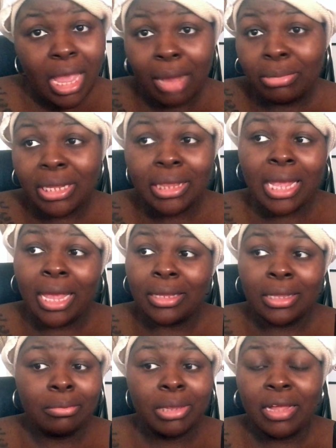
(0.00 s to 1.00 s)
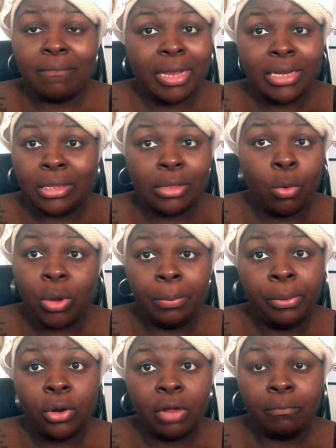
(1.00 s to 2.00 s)
I'm just saying because some stuff I just don't want to
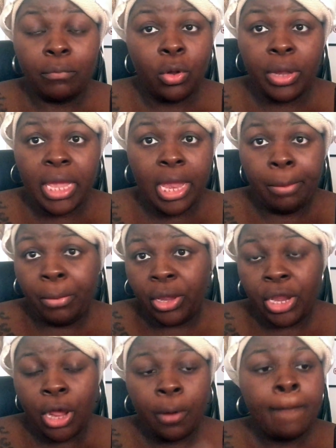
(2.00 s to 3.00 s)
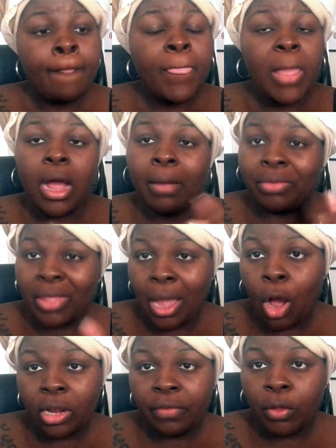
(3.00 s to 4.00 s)
put on, on camera, you know. Um,
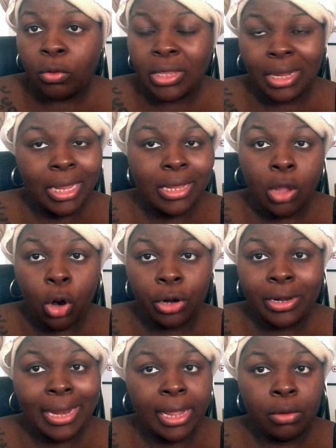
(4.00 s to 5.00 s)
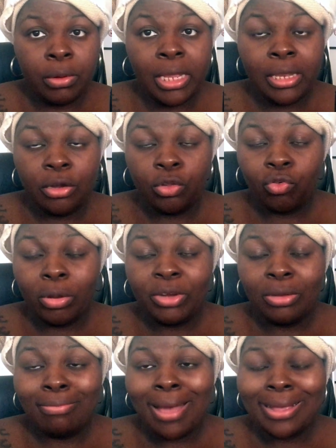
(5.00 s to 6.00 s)
all of those links are down in the
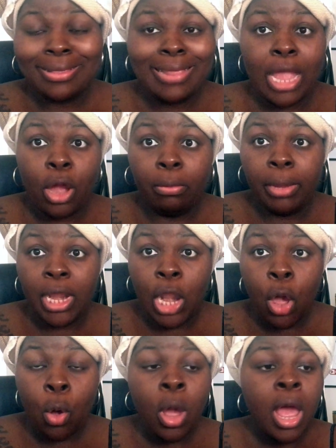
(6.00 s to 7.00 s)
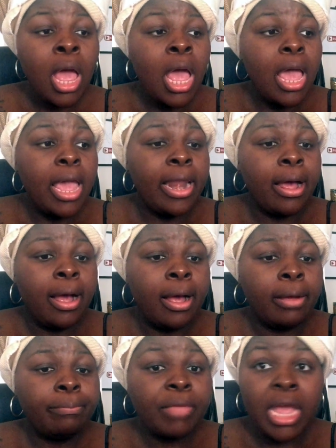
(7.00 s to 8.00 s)
description box down below. And
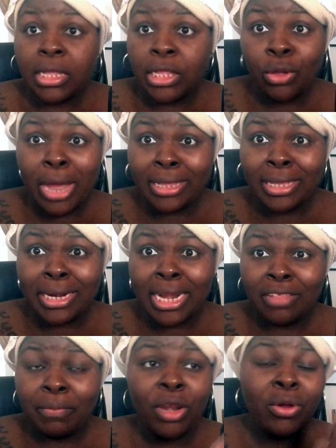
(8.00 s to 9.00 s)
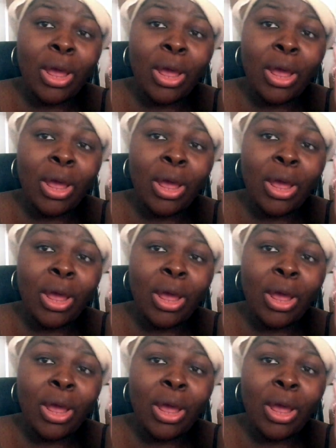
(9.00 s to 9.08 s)
uh, I'll see you guys in the next video.